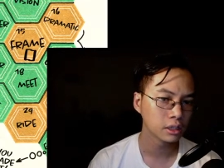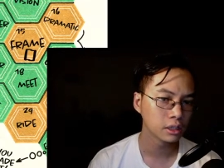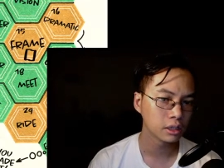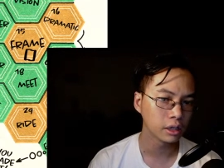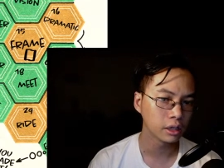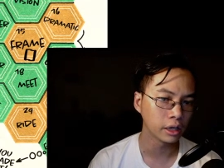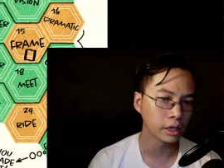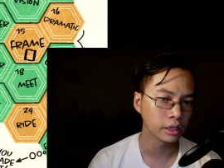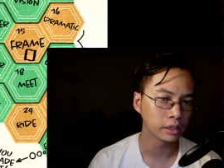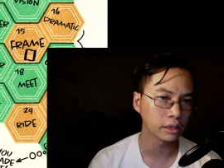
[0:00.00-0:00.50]

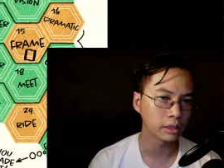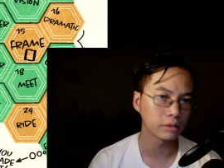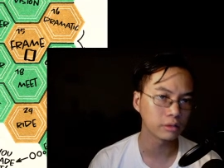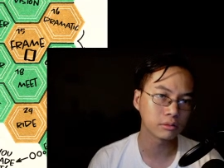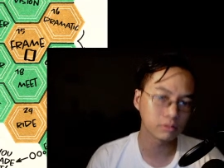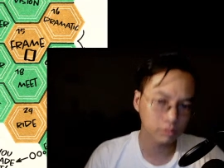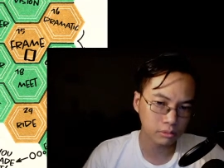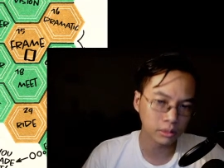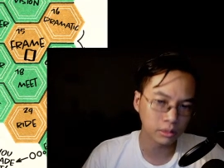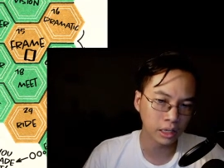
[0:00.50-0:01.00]
And
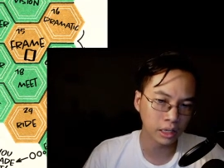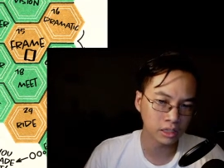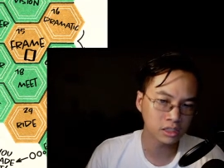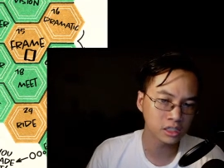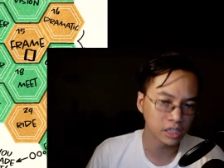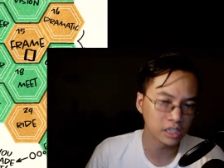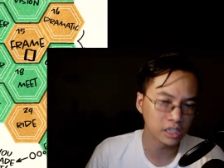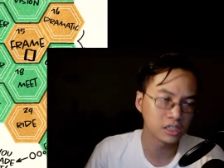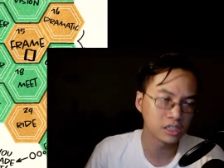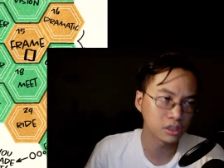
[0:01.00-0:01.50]
that
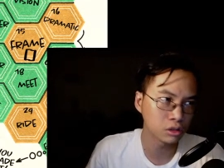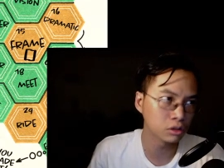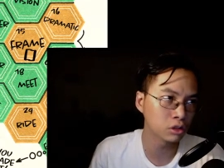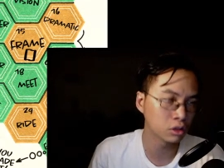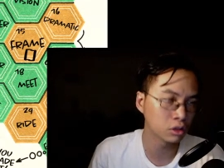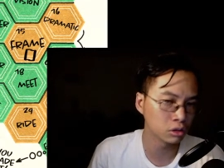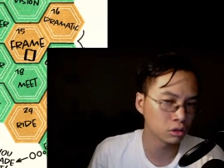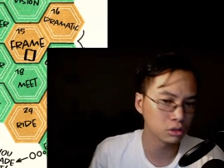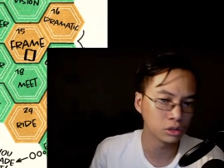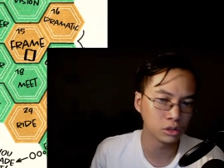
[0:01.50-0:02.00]
change is going to
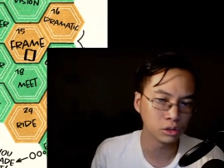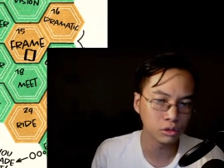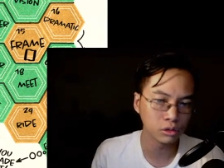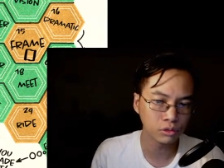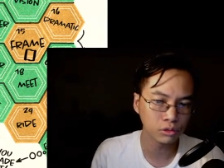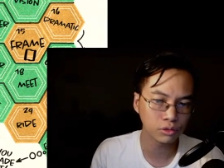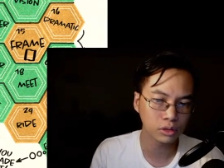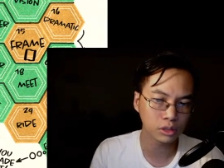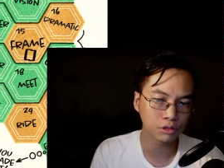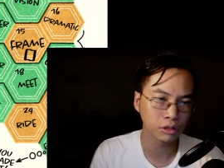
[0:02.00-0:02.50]
continue
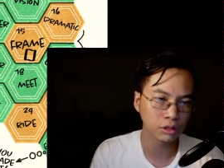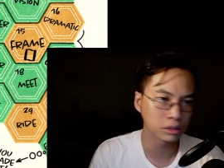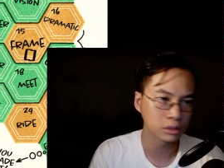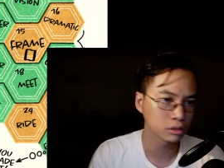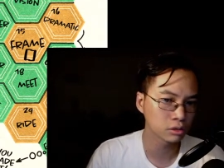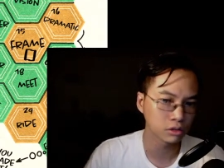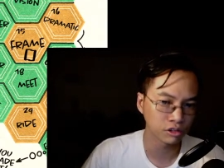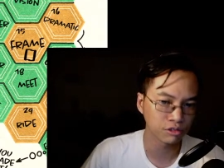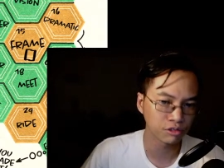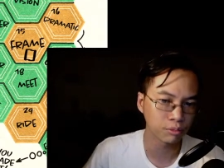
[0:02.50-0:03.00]
for the
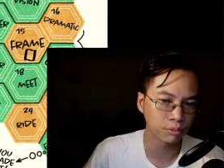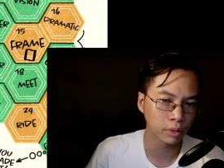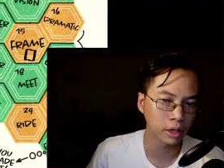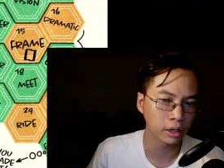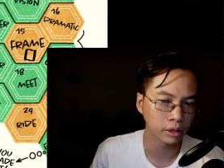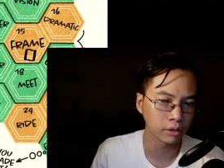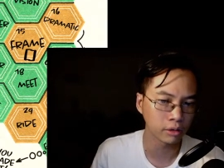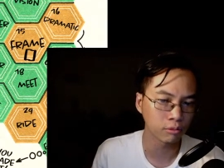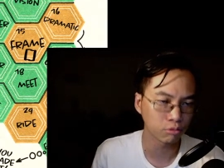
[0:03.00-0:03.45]
rest of my